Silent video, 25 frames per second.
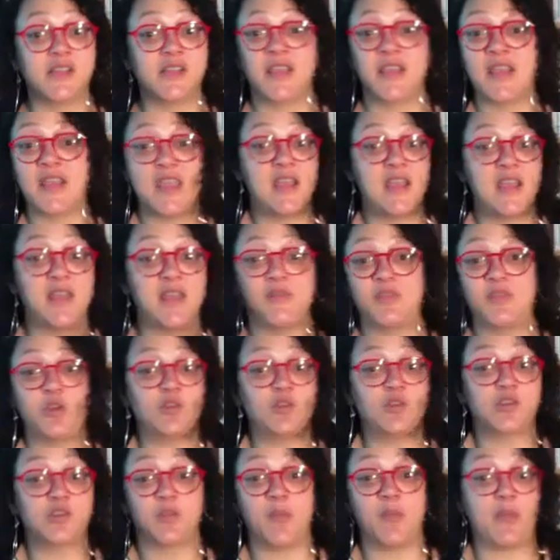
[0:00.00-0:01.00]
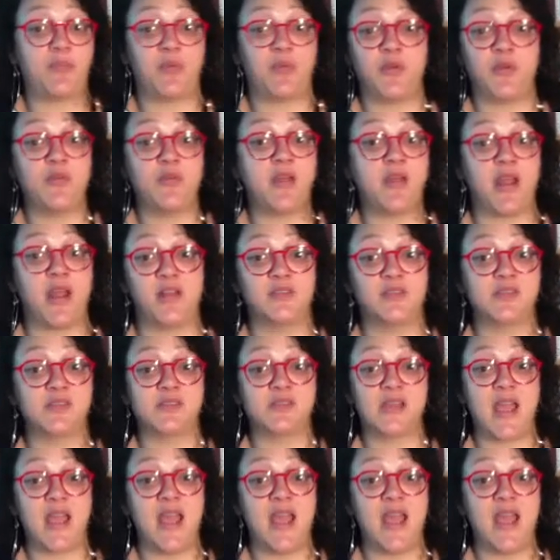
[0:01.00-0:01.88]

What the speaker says: Like, those are my pronouns.